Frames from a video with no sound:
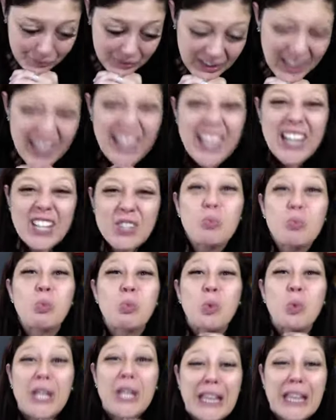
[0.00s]
it's
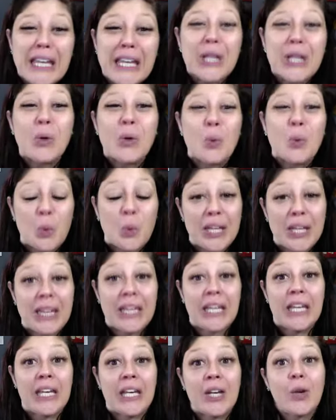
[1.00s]
really,
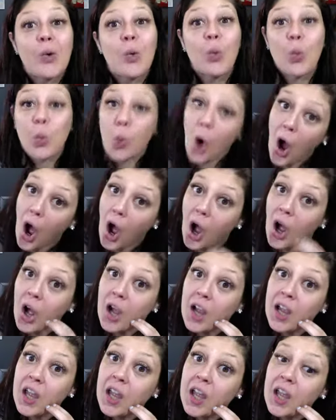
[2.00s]
really
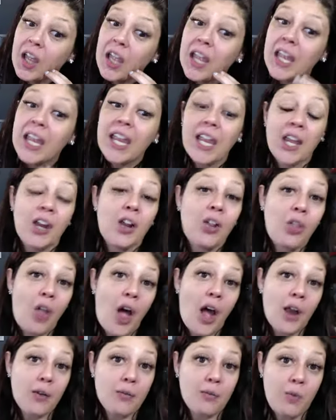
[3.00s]
wrong in a
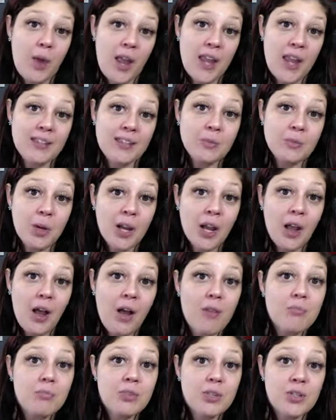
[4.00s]
lot of ways when it
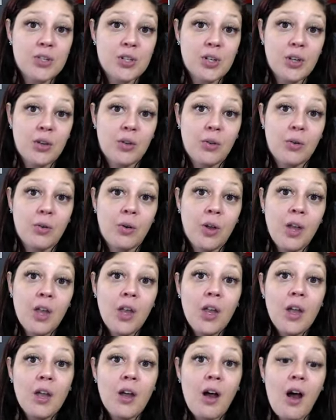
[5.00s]
comes to
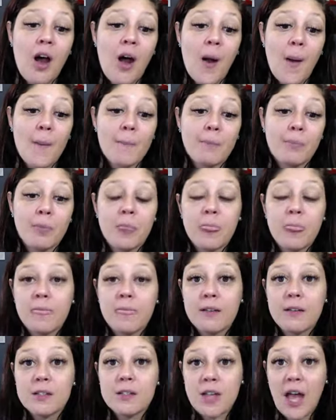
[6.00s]

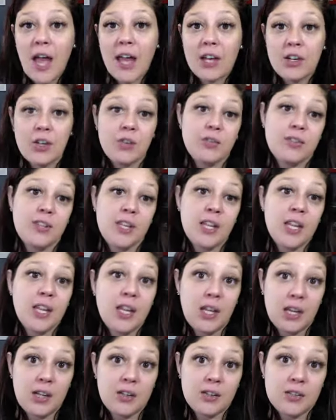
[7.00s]
diagnosing
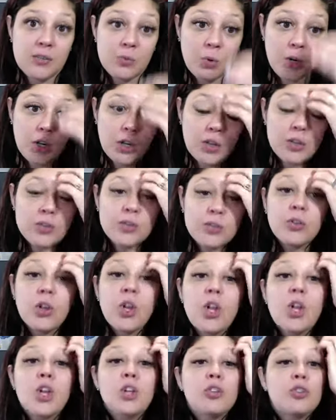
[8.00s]
eating disorders.
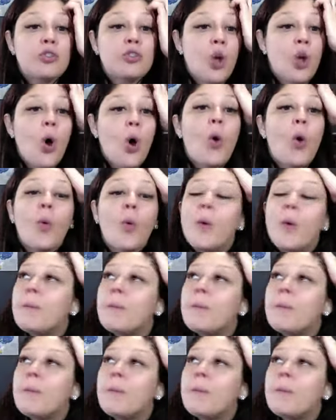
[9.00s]
So